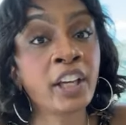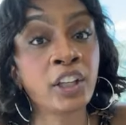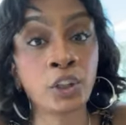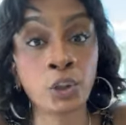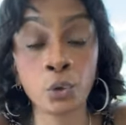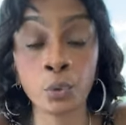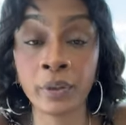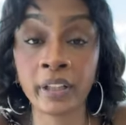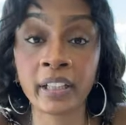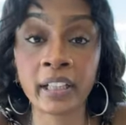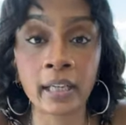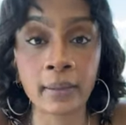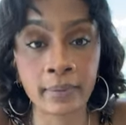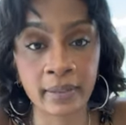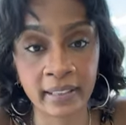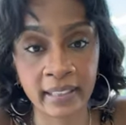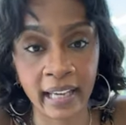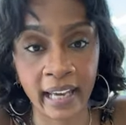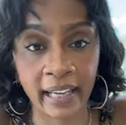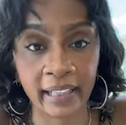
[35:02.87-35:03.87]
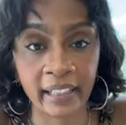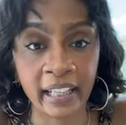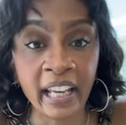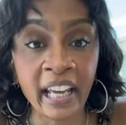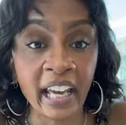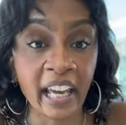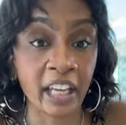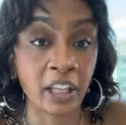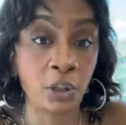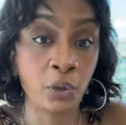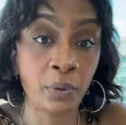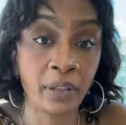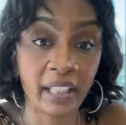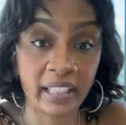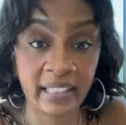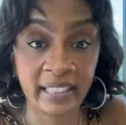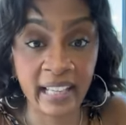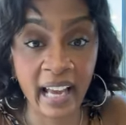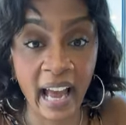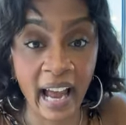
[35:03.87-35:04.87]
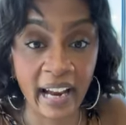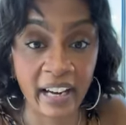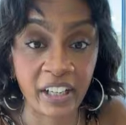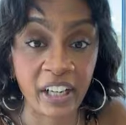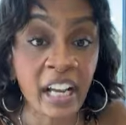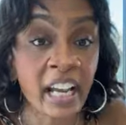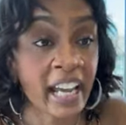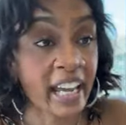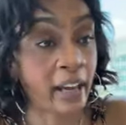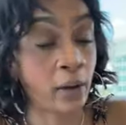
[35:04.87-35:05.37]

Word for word: you get upset and you get tired